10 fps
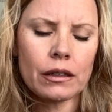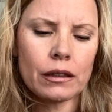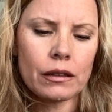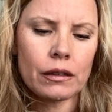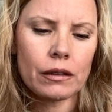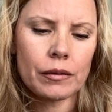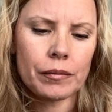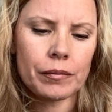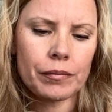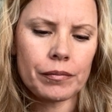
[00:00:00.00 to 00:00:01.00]

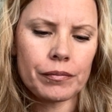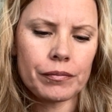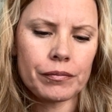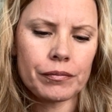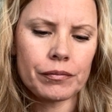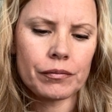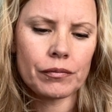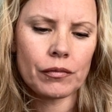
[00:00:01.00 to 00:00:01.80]
[no speech]